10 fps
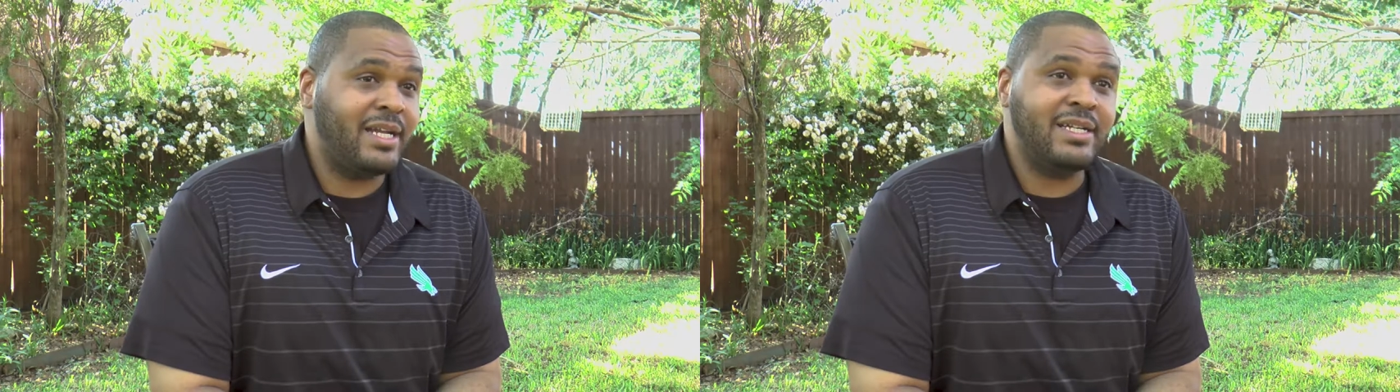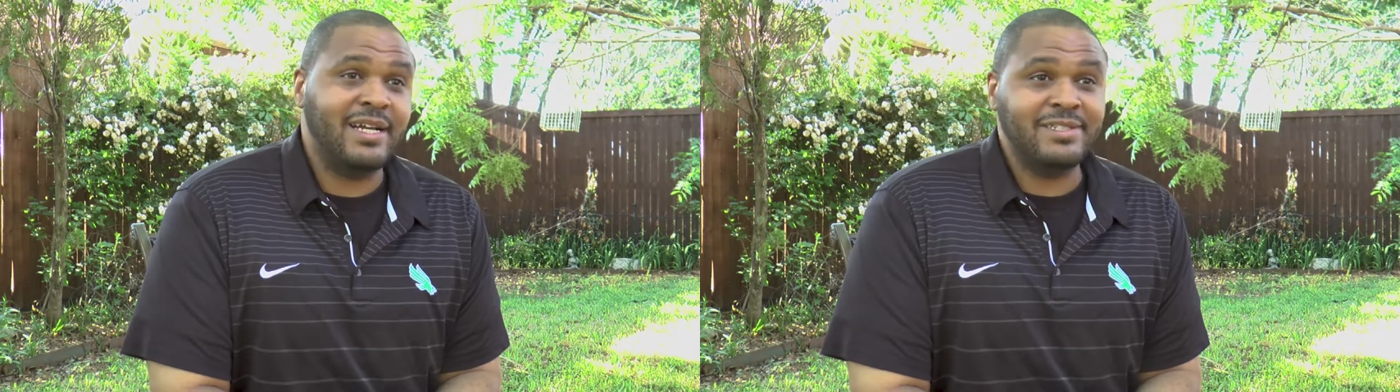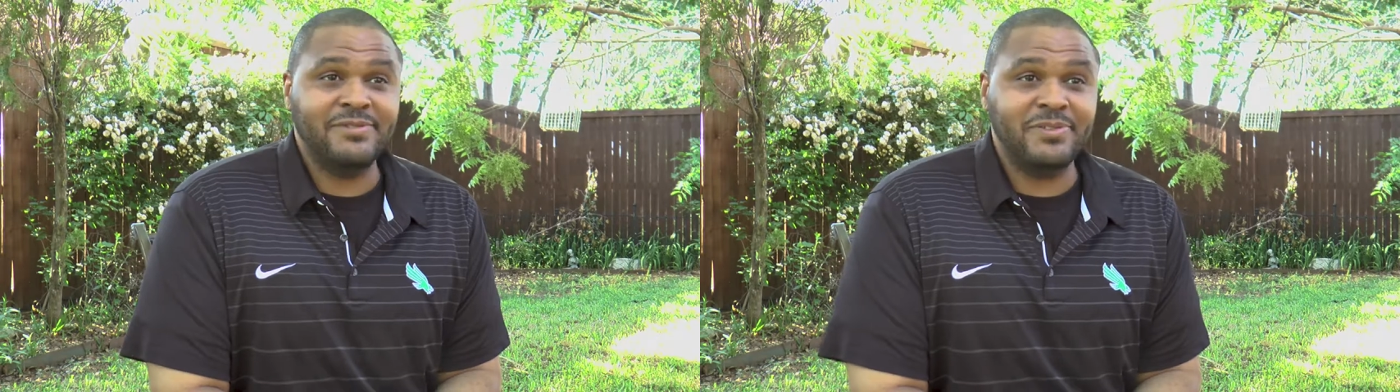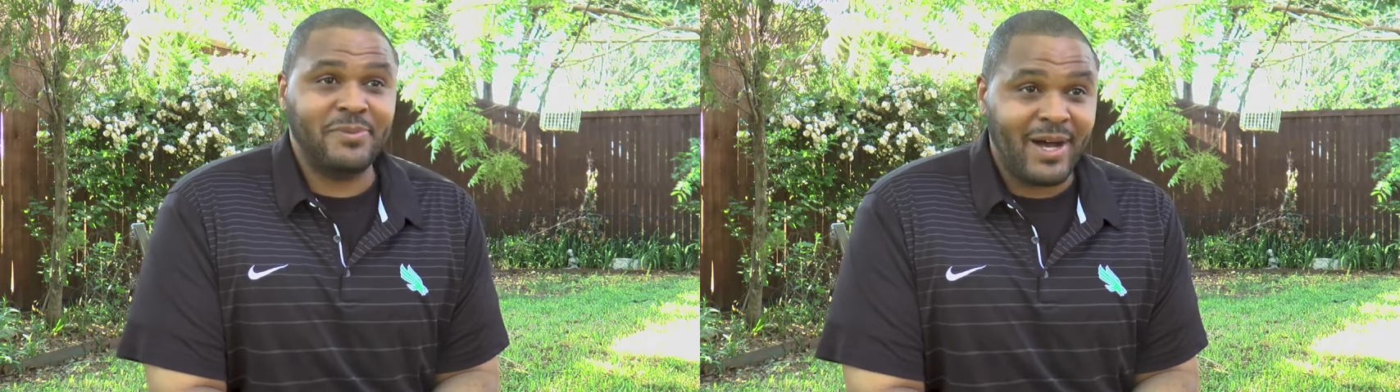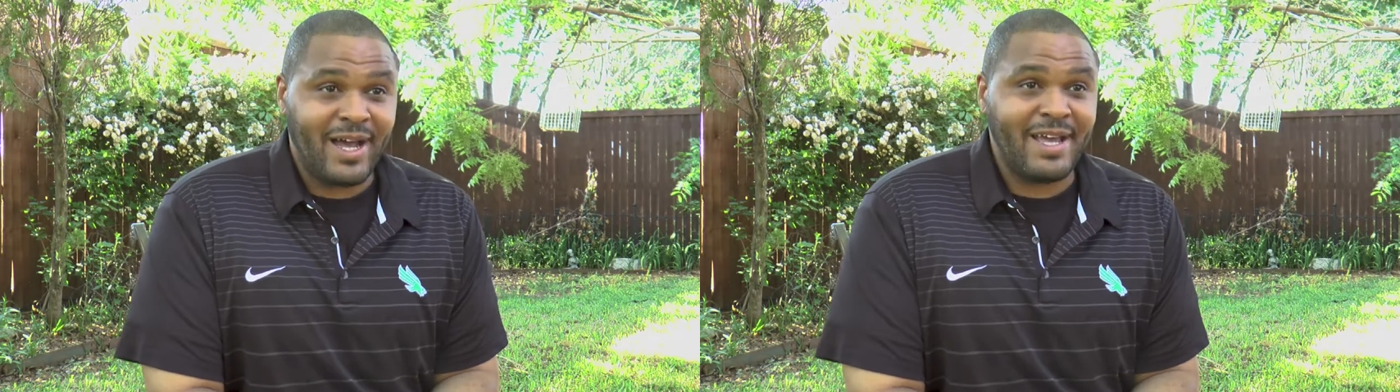not good for the
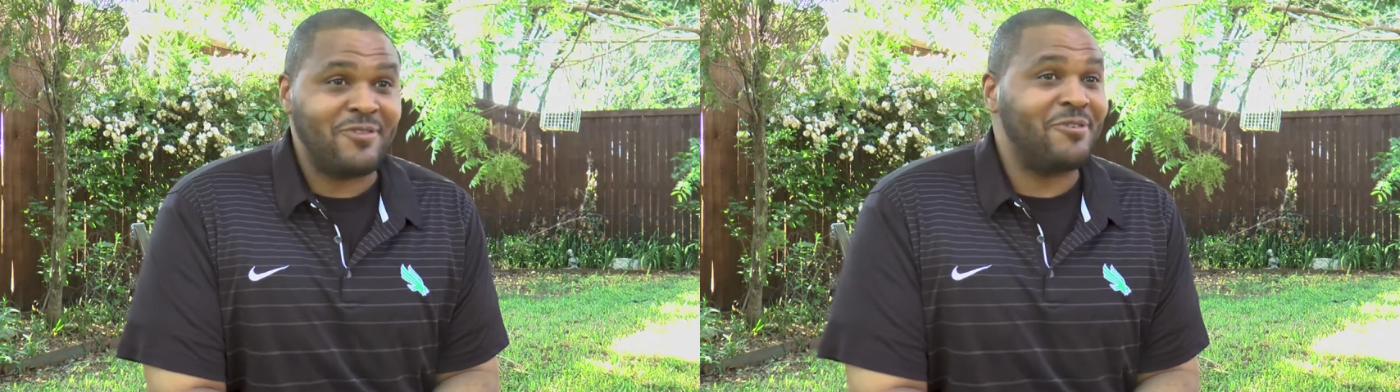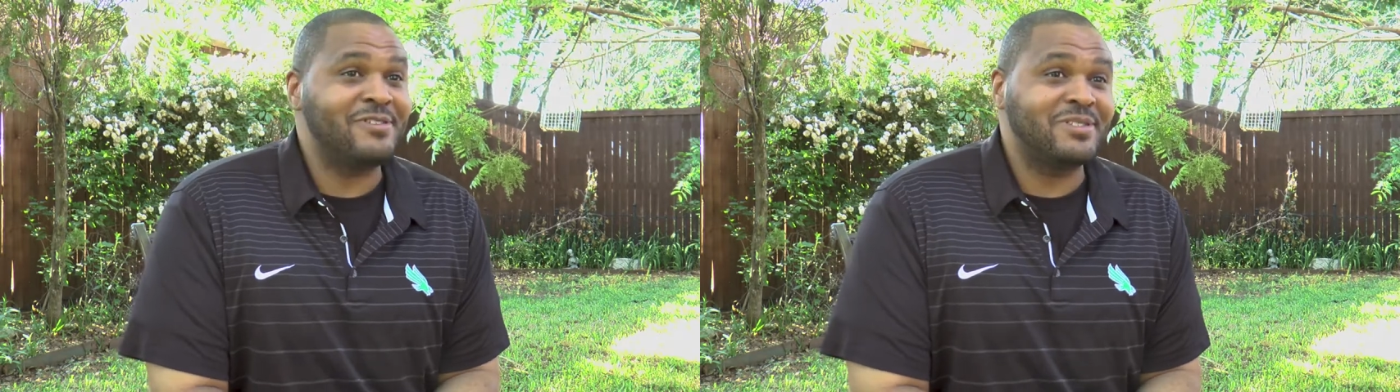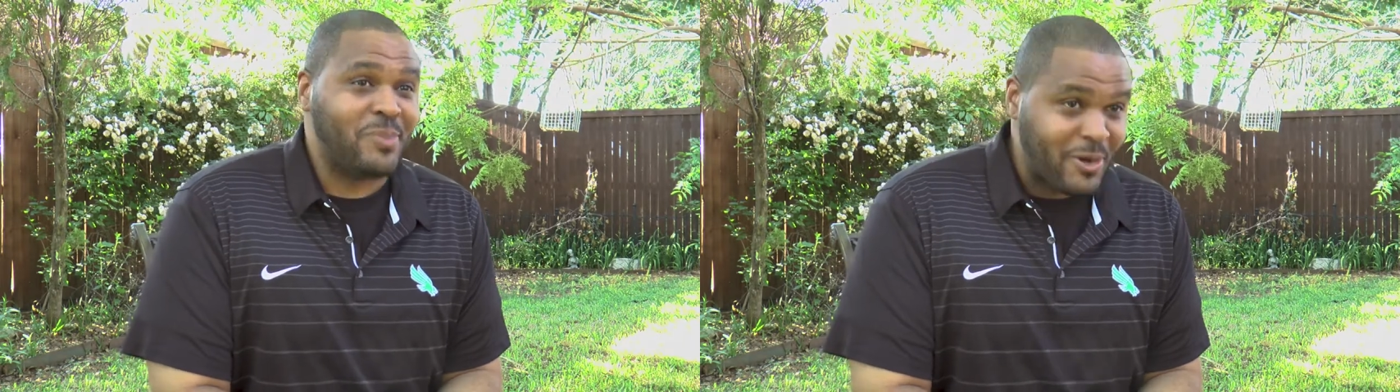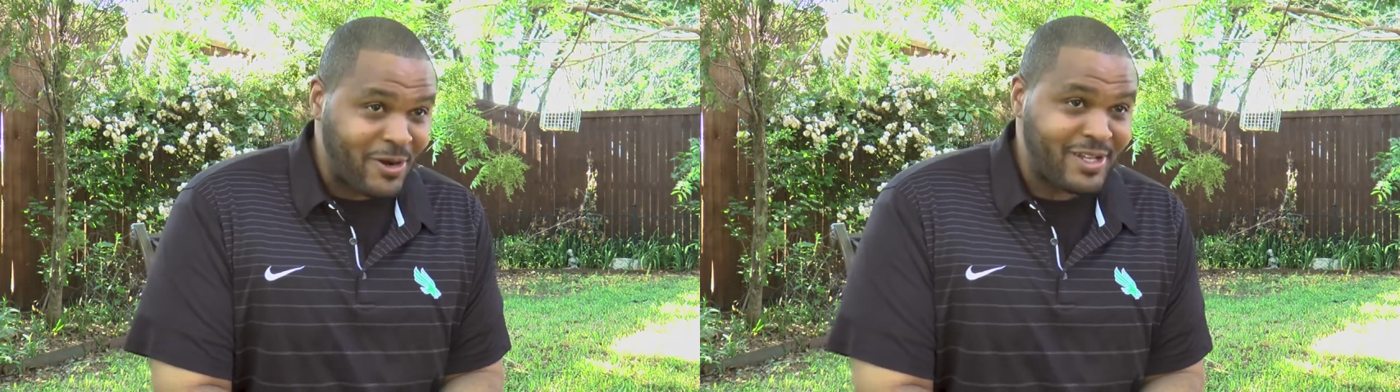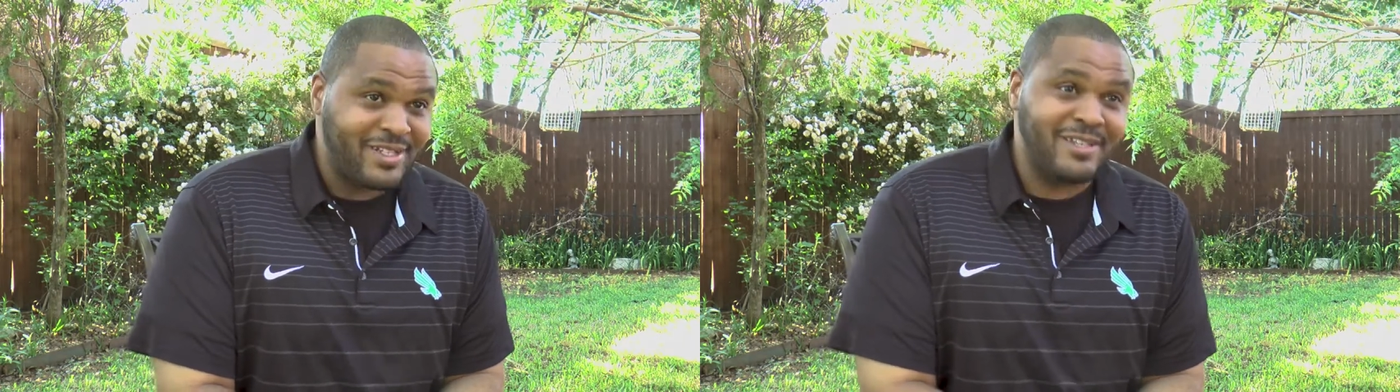mind or the
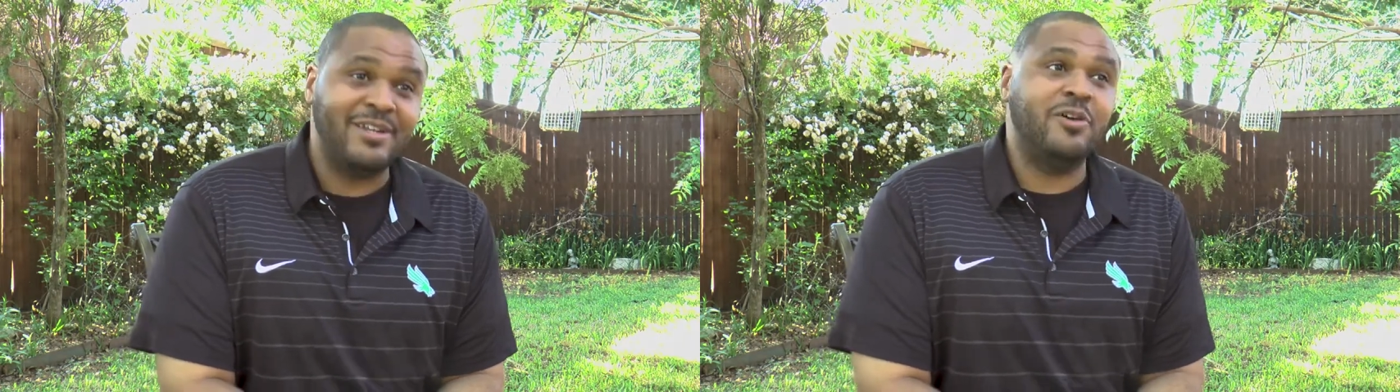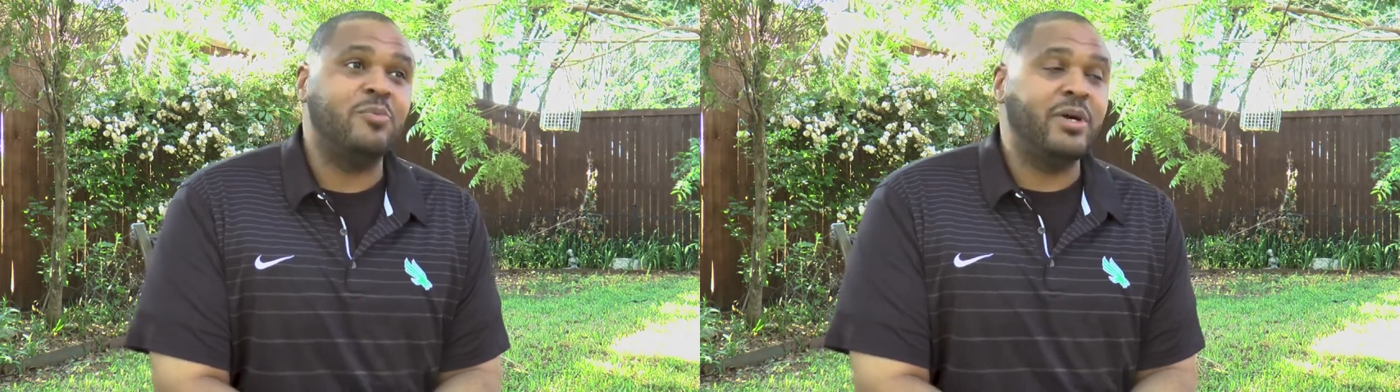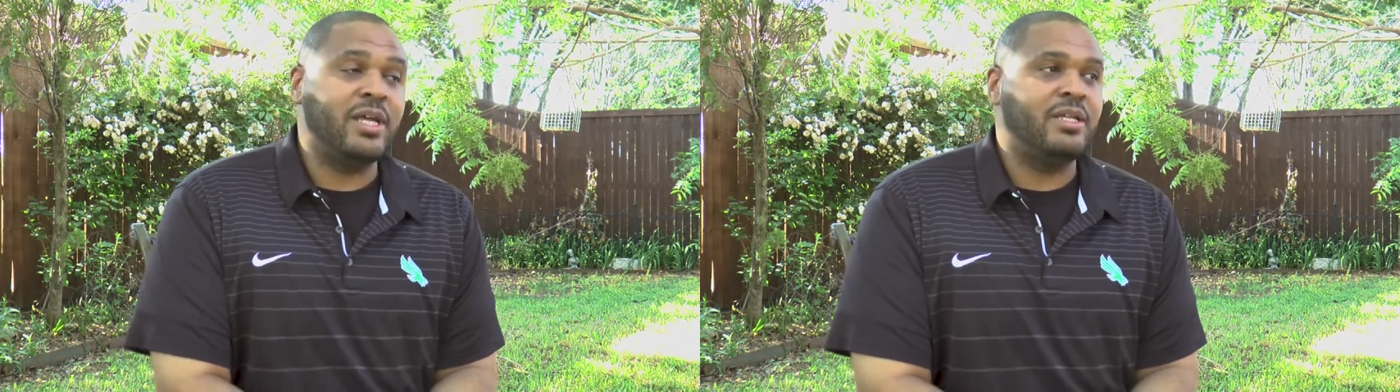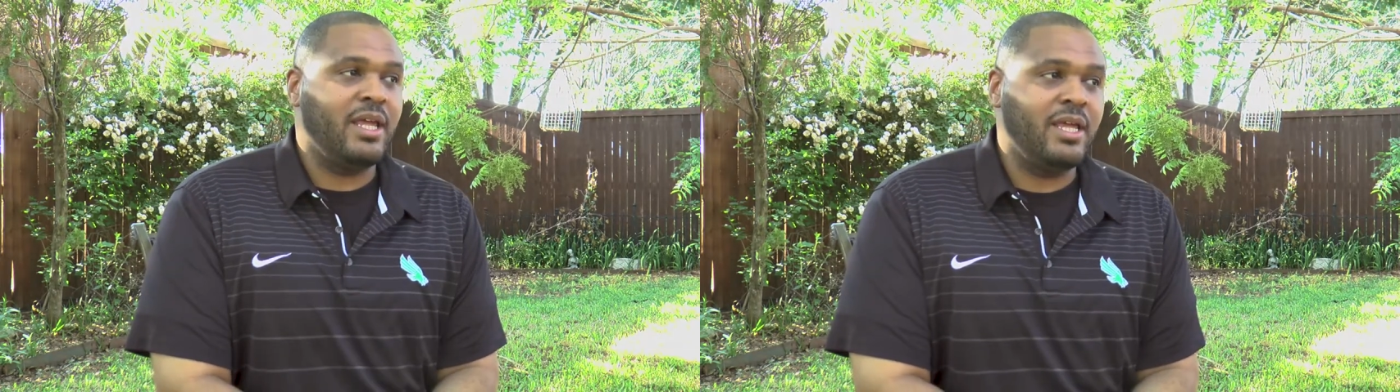spirit, you know, but